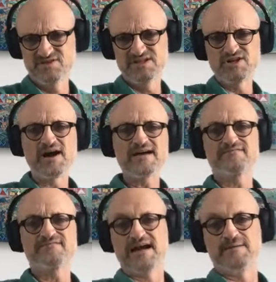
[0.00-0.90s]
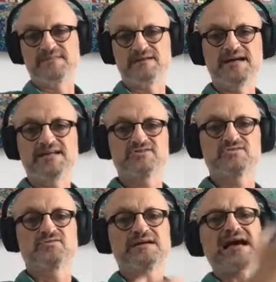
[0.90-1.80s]
to the diaphragm that
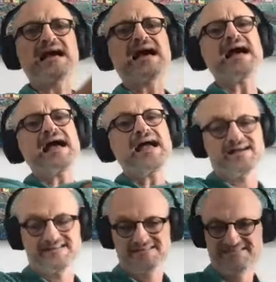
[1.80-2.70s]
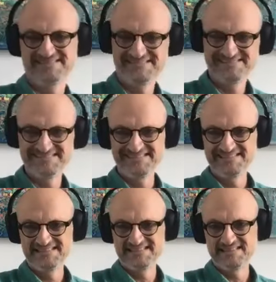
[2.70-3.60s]
makes you, ah.
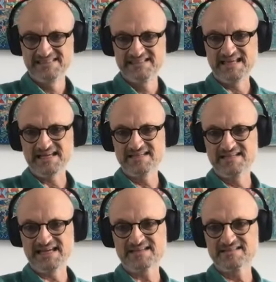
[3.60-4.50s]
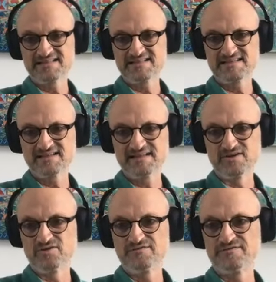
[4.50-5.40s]
That, that
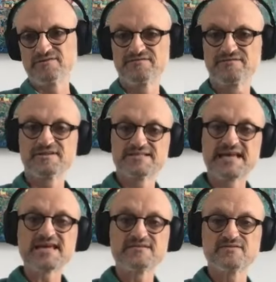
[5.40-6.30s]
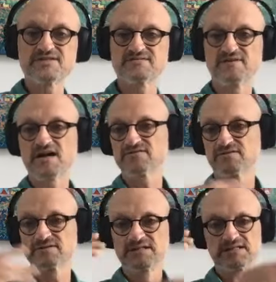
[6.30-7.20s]
you know, for, for the sake of your
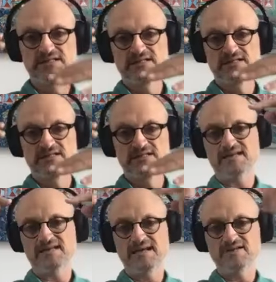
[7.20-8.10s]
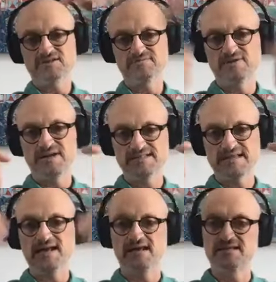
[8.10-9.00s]
survival, that connection
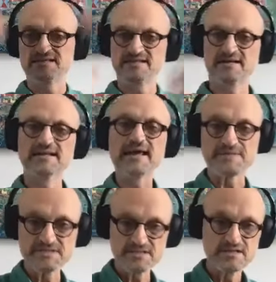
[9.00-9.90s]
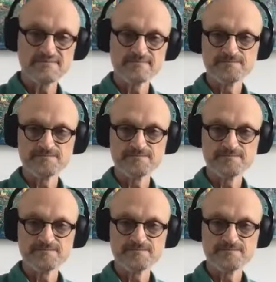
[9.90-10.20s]
breaks down and there's a collapse.